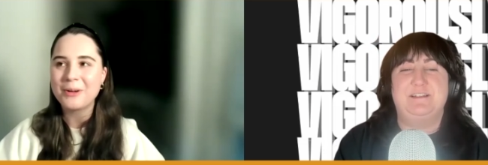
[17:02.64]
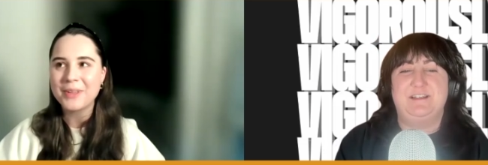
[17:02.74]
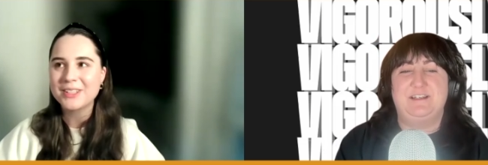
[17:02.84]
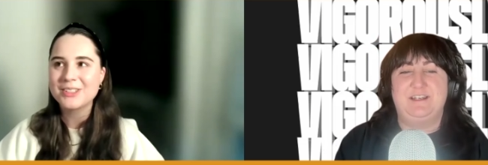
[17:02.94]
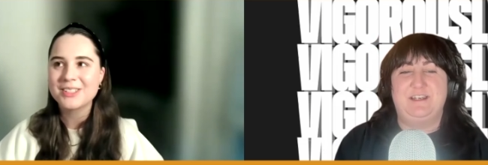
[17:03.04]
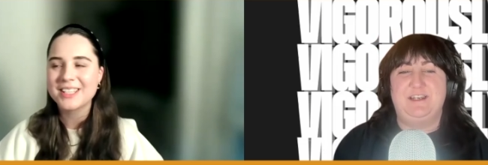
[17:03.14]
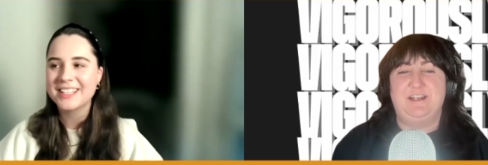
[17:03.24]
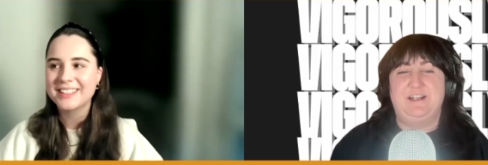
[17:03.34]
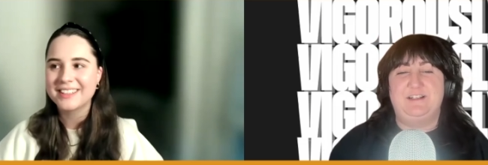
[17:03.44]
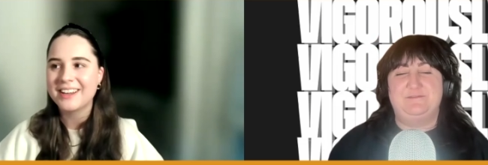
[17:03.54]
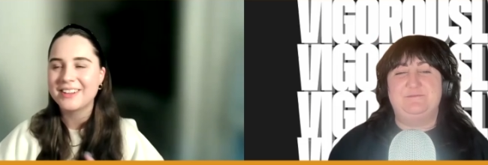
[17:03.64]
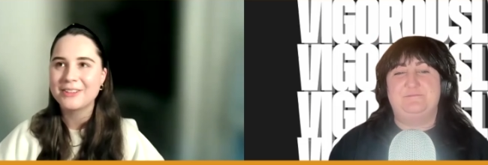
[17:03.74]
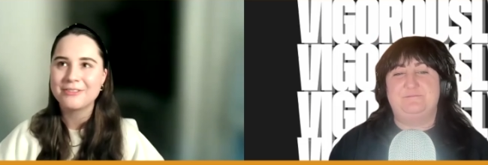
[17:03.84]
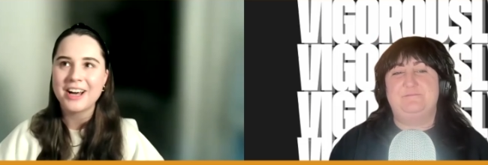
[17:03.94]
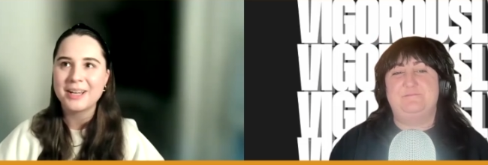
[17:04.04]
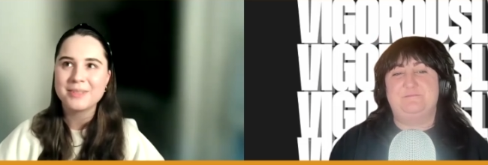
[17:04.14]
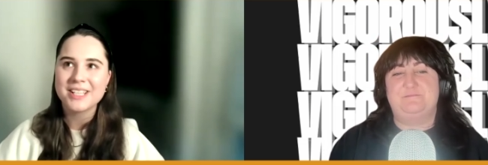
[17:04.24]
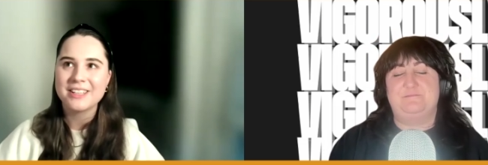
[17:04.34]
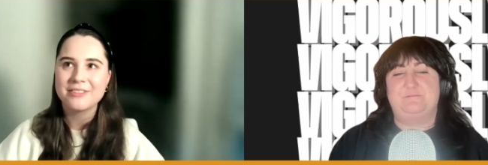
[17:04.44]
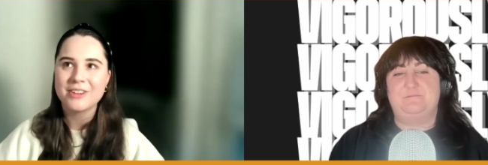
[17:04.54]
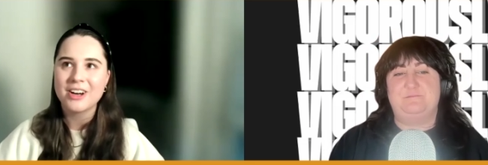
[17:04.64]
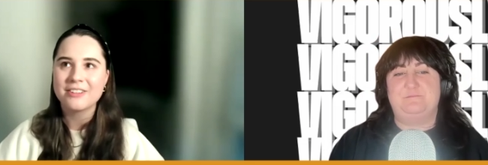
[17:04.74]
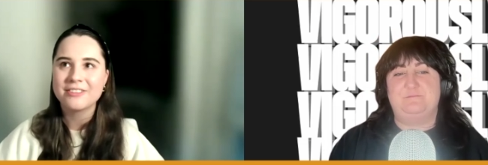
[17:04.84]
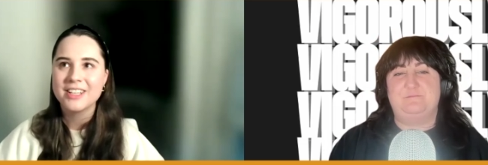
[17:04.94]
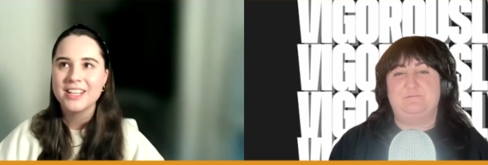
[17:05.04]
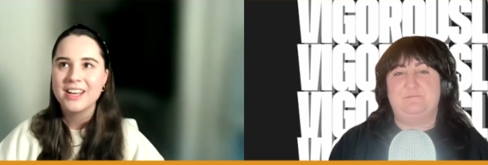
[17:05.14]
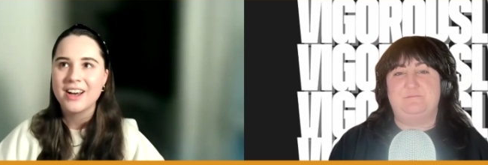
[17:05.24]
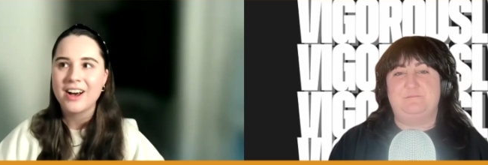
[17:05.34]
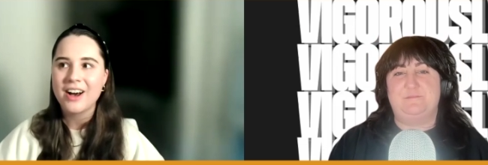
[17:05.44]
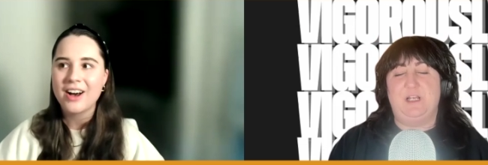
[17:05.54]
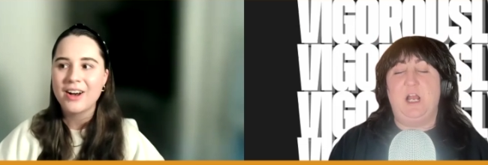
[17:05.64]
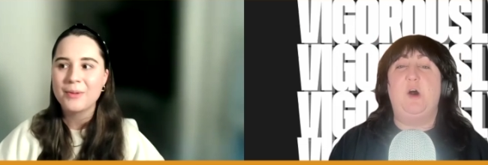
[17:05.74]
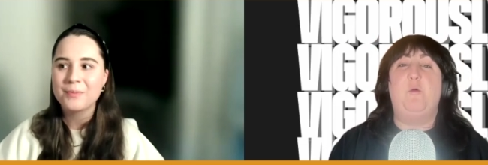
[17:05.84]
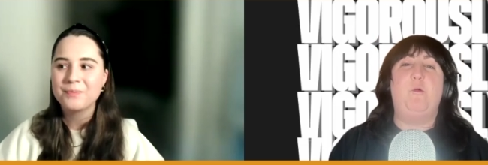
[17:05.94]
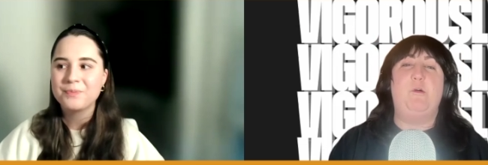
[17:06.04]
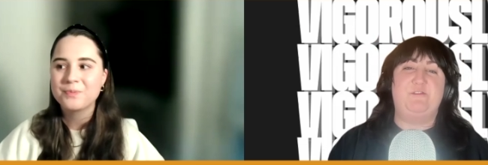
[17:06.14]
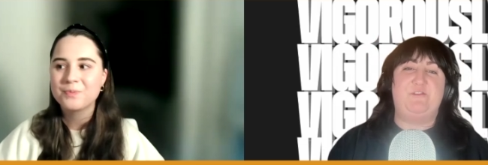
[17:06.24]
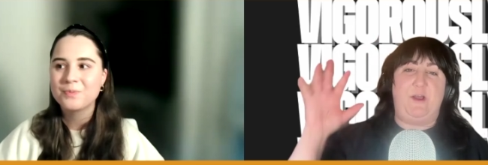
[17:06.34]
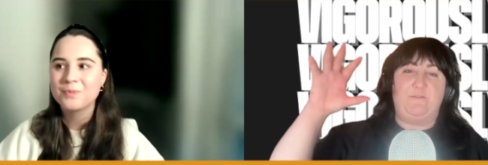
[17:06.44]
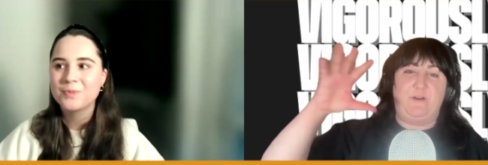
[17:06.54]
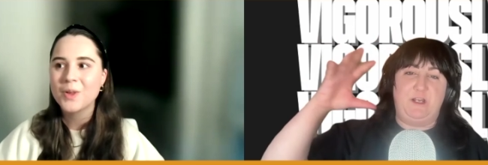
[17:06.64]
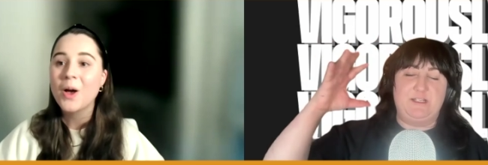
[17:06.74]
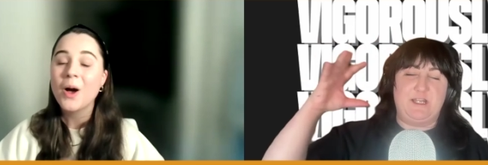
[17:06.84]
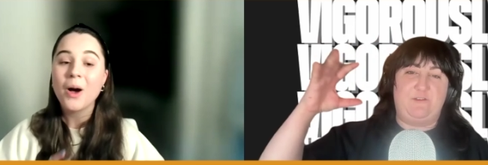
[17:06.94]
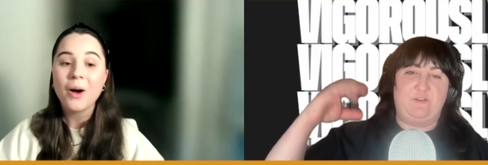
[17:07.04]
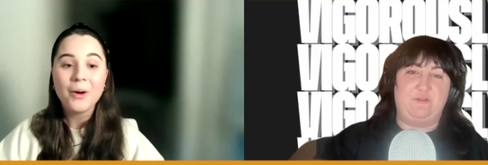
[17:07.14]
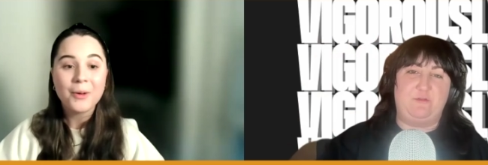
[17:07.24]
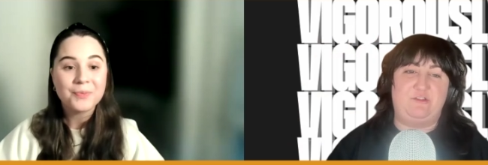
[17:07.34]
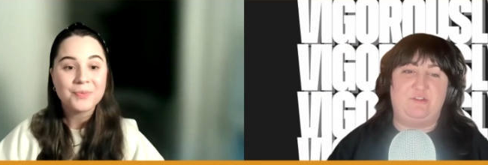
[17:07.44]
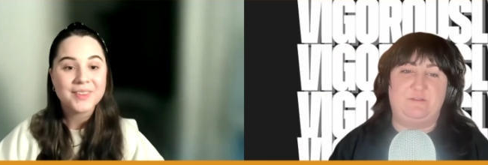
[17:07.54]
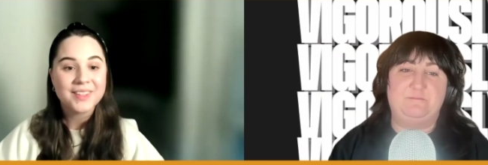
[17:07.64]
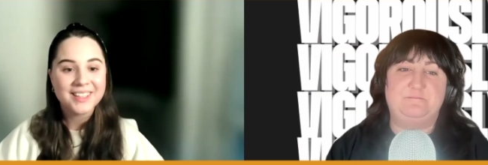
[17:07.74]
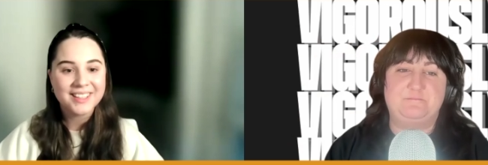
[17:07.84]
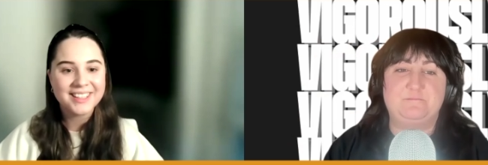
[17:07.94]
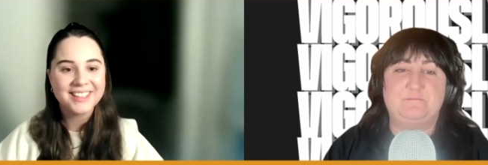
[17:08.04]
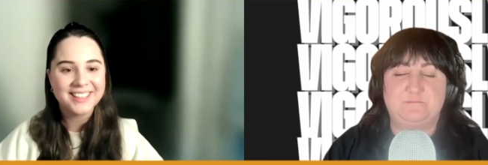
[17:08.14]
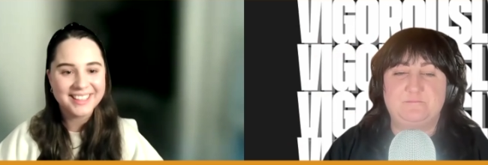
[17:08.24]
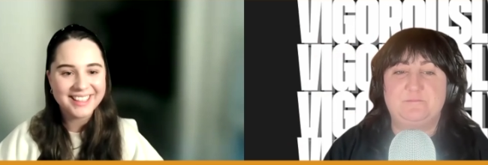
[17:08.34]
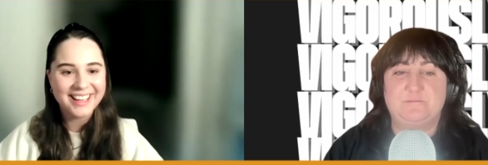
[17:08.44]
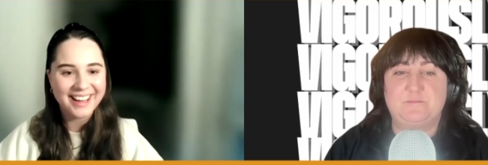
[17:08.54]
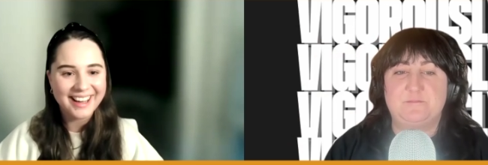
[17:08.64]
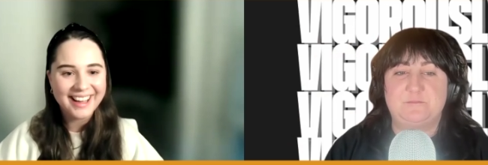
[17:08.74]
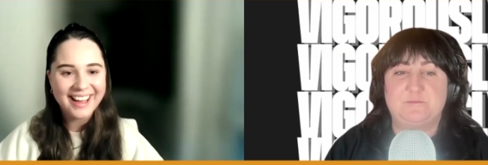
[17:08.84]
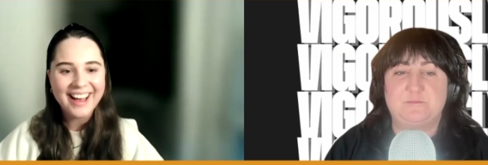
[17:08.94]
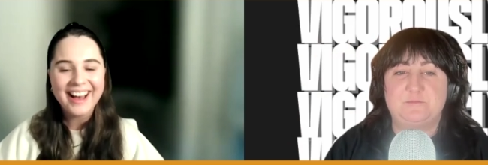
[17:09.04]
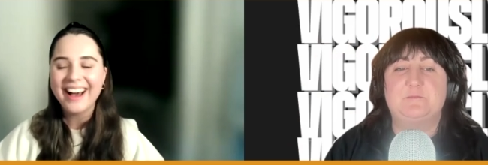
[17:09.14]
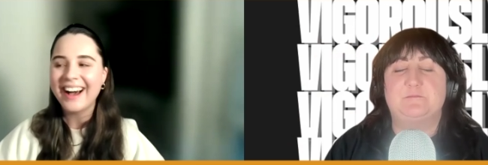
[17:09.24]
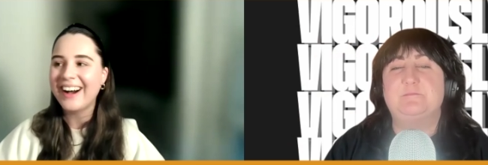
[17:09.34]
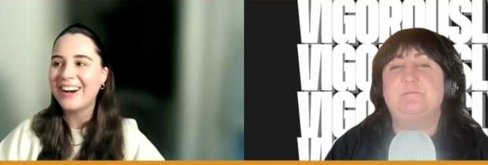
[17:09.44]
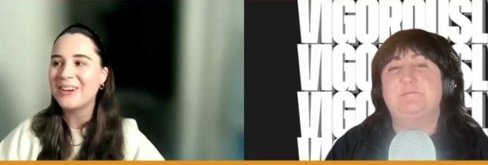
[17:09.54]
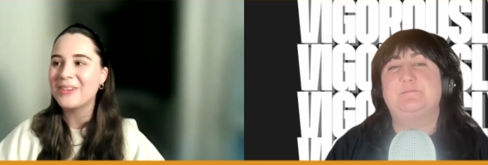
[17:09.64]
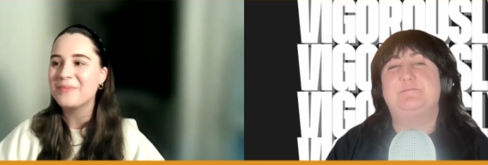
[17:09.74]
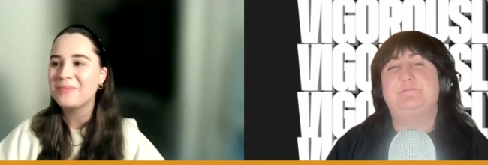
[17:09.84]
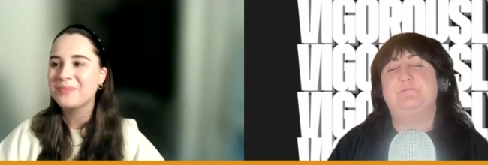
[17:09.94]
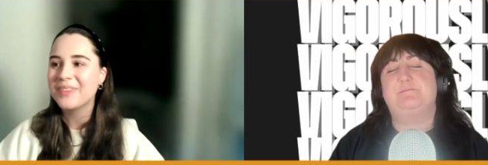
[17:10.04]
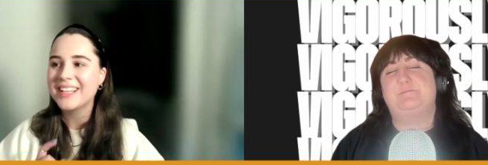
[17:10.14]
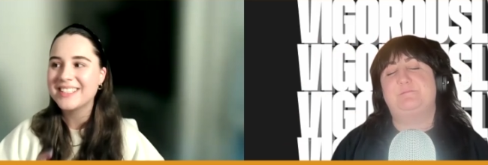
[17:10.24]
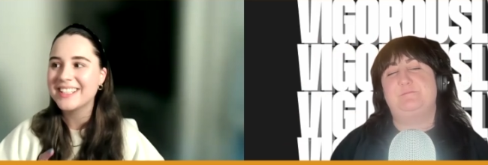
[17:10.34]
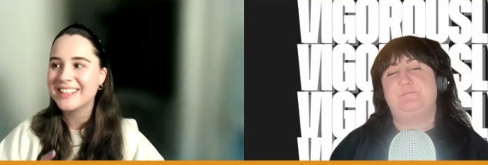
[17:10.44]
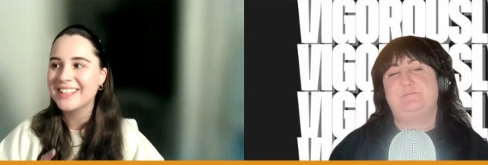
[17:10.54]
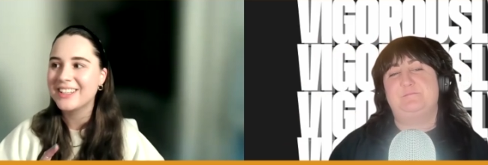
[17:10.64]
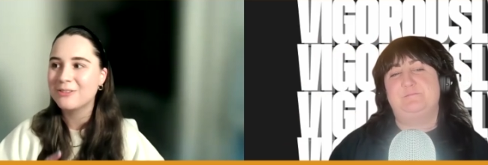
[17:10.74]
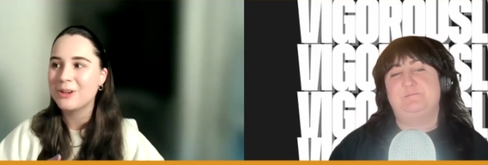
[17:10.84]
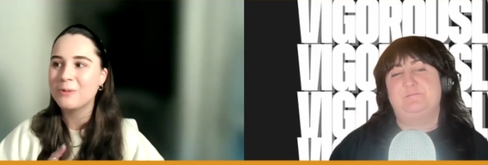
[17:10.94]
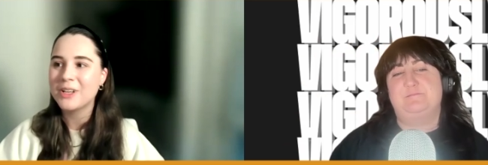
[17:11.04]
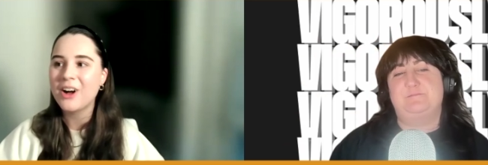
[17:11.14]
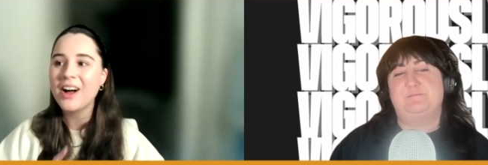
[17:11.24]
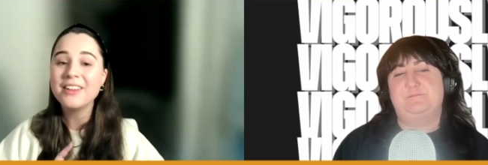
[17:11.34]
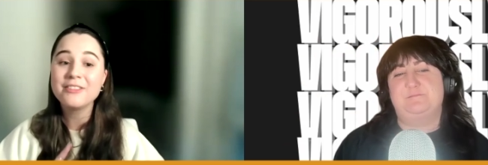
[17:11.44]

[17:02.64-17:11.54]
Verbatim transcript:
Speaker 1: from. That's just like kind of the vibes they give off.
Speaker 2: Oh, um, oh, one's alpha in that oh, situation. Oh.
Speaker 1: Yeah. Um, I did think of one. We call